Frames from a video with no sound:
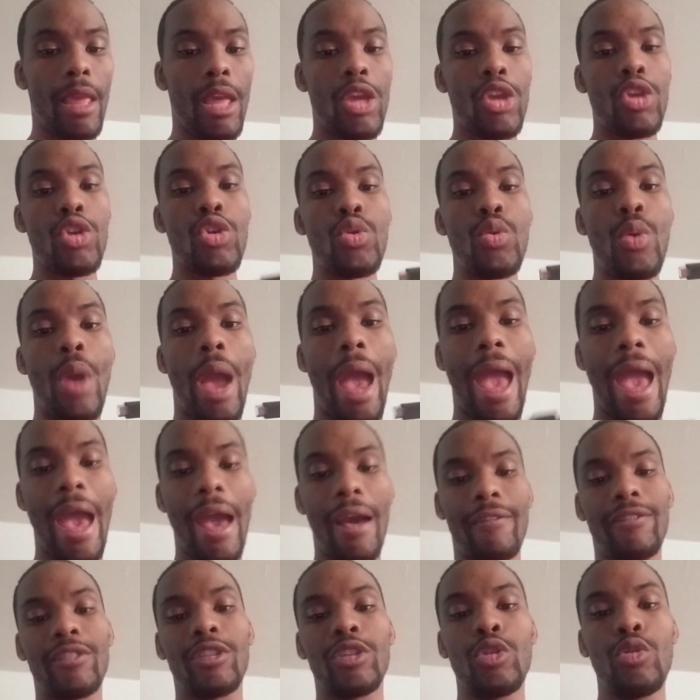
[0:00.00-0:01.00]
You
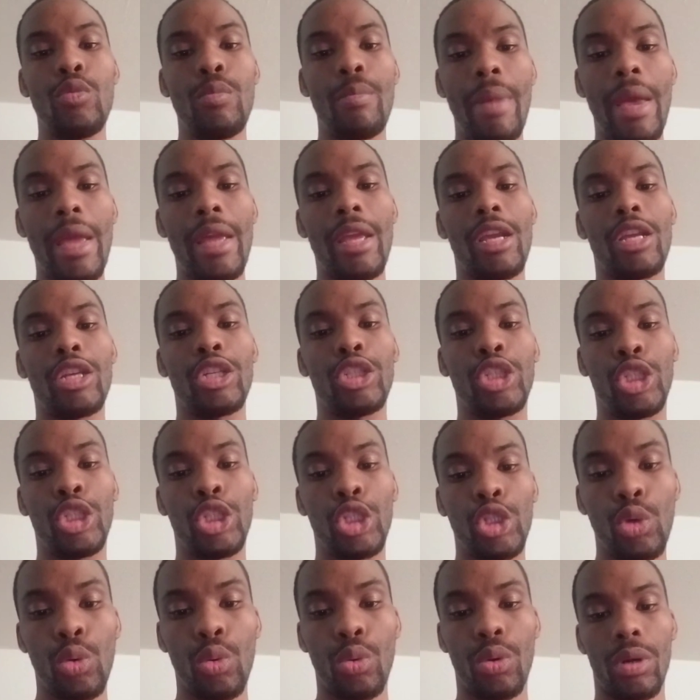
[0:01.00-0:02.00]
have to make
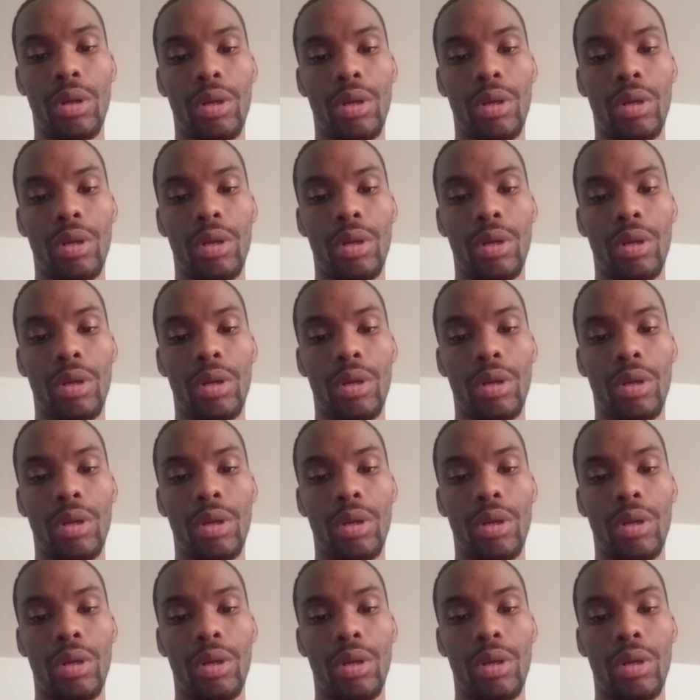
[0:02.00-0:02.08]
sure